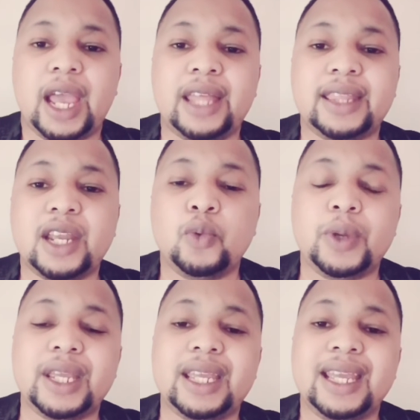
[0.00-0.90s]
and then
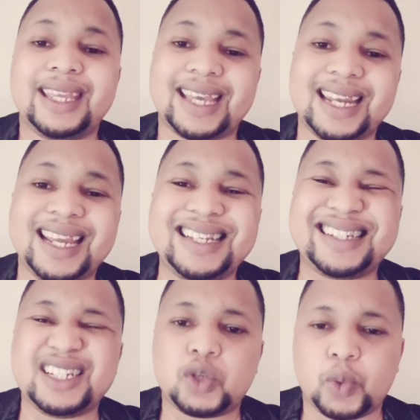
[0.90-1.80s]
we get a
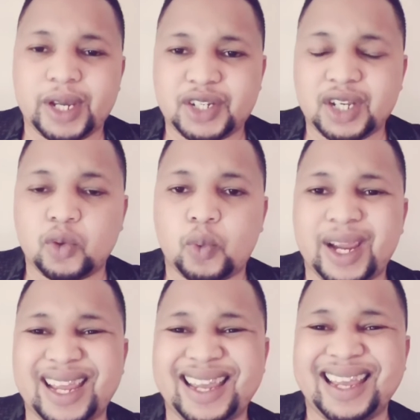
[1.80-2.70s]
situation
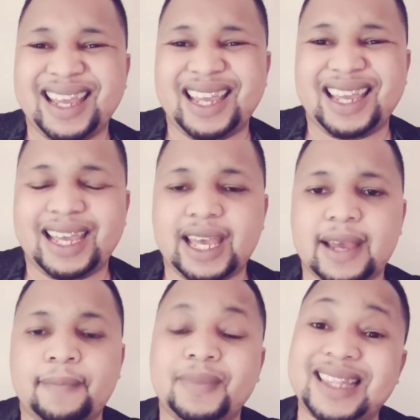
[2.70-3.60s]
where
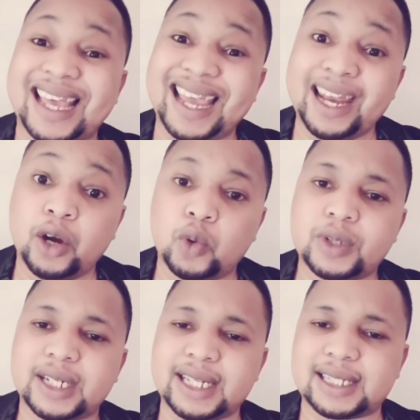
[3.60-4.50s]
the
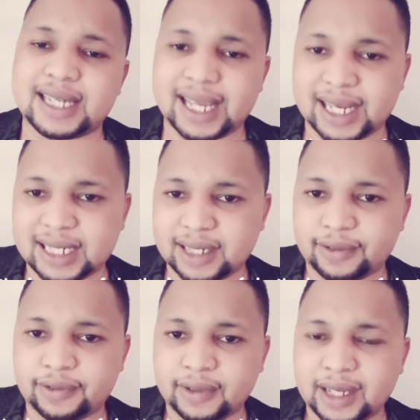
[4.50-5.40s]
anode is
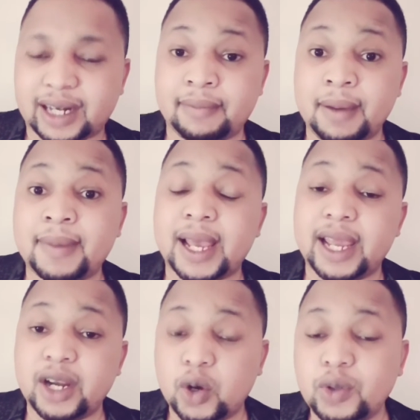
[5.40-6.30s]
negative. Remember,
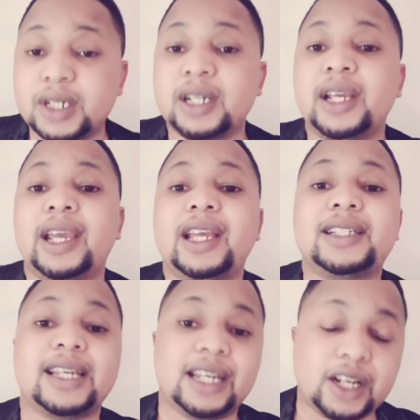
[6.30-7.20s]
anode
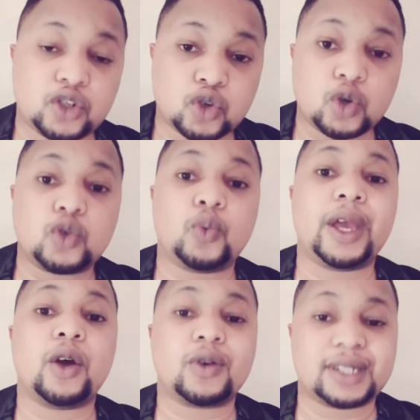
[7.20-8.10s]
is an electrode
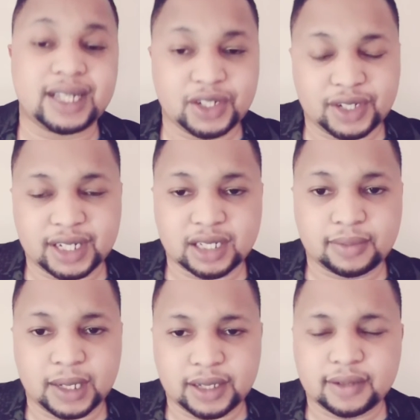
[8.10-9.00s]
where oxidation
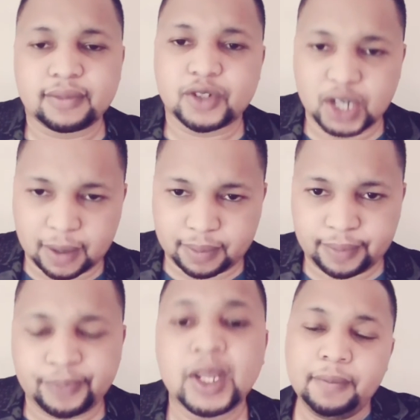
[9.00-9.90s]
takes place. Sharp,
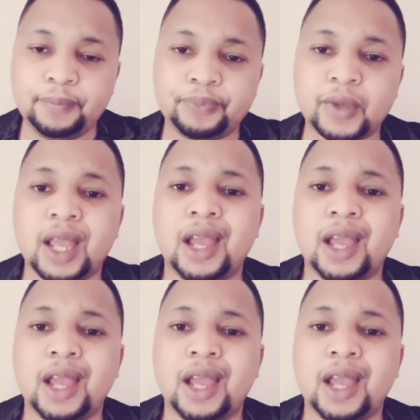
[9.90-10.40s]
okay?